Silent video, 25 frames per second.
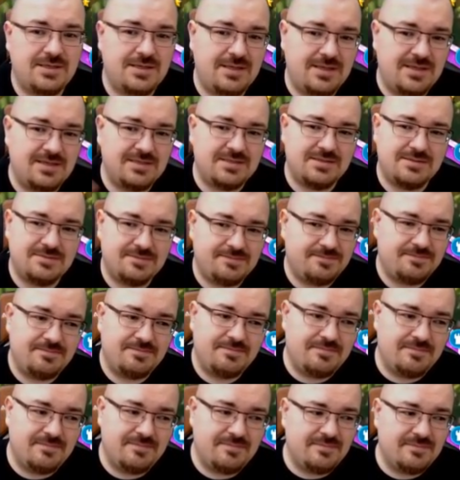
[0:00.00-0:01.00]
he's,
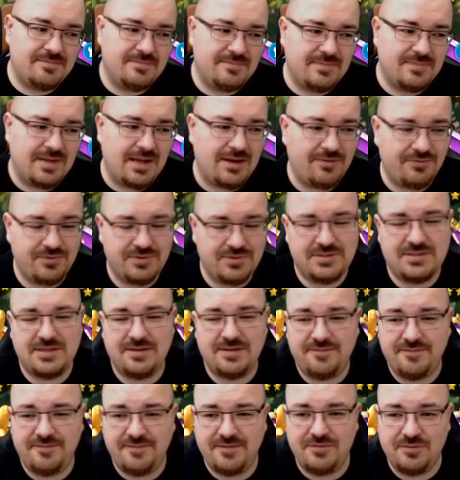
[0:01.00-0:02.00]
I wouldn't say
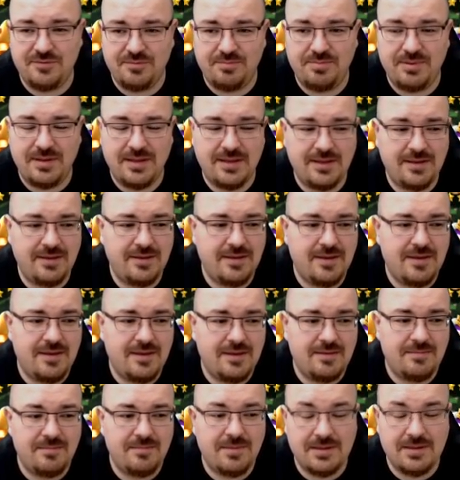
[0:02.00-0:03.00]
free to play,
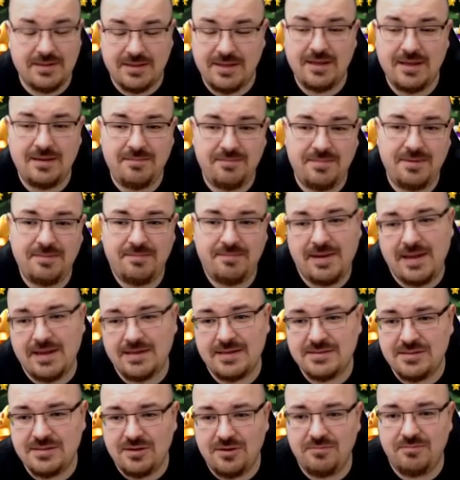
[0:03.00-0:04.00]
but can be
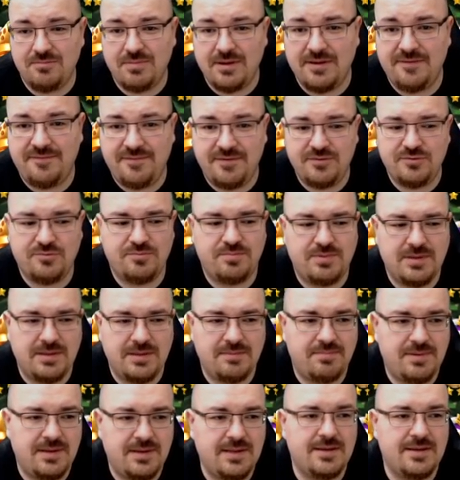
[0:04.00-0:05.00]
maxed out by free to play
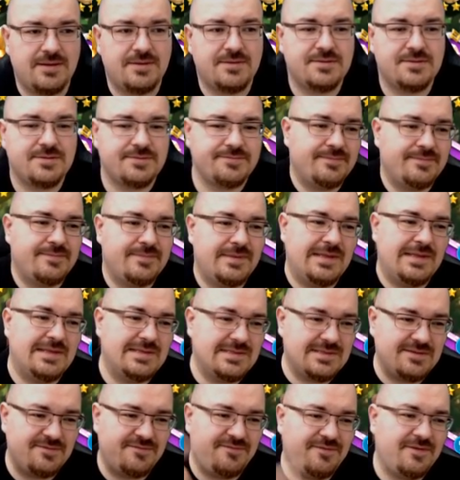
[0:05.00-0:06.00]
players. He
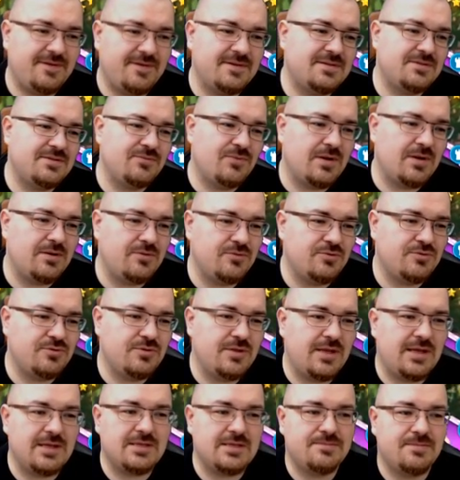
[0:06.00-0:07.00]
is the first one you should
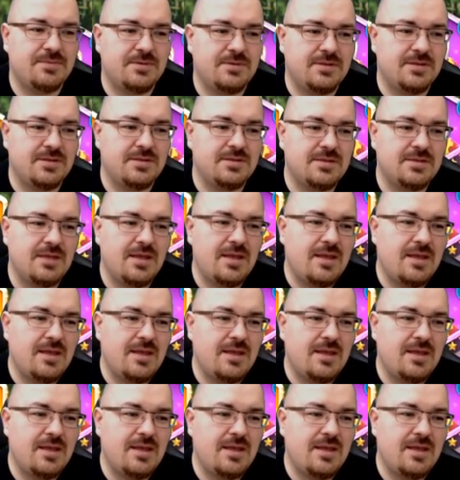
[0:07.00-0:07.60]
expertise. this.